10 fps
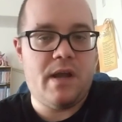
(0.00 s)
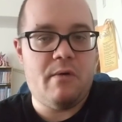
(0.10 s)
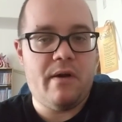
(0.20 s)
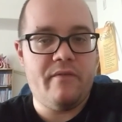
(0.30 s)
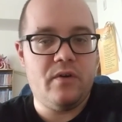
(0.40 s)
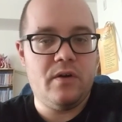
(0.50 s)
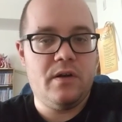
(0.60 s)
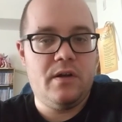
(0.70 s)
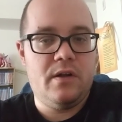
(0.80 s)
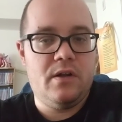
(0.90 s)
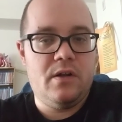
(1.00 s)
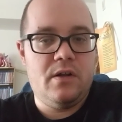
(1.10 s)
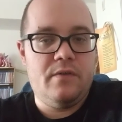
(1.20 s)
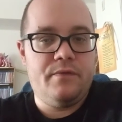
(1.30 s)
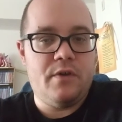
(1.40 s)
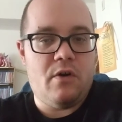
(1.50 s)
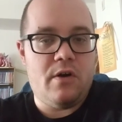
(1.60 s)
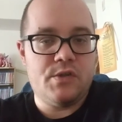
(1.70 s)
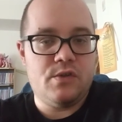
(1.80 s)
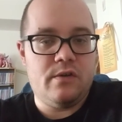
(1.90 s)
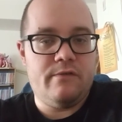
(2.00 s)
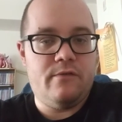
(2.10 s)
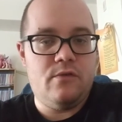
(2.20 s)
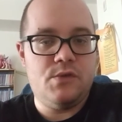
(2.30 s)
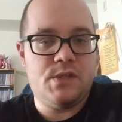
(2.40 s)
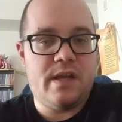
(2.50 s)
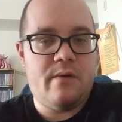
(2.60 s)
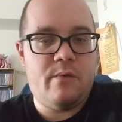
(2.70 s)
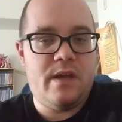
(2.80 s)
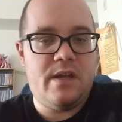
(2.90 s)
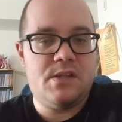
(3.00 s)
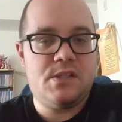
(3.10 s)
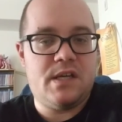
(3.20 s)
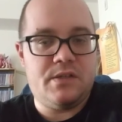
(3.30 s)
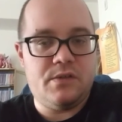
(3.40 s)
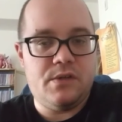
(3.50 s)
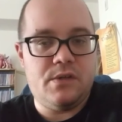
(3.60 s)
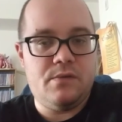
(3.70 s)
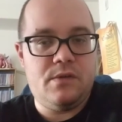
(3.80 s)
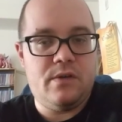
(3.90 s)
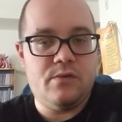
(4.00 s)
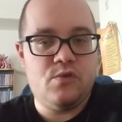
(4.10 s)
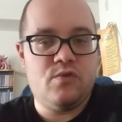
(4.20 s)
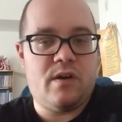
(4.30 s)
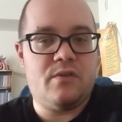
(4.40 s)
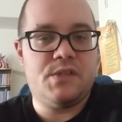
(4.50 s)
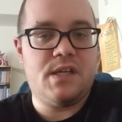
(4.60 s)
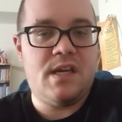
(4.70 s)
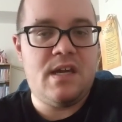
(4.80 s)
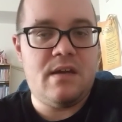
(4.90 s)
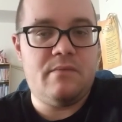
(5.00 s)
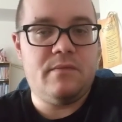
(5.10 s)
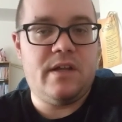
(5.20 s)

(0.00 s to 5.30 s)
However, there are certain foods that we tend to, struggle to eat,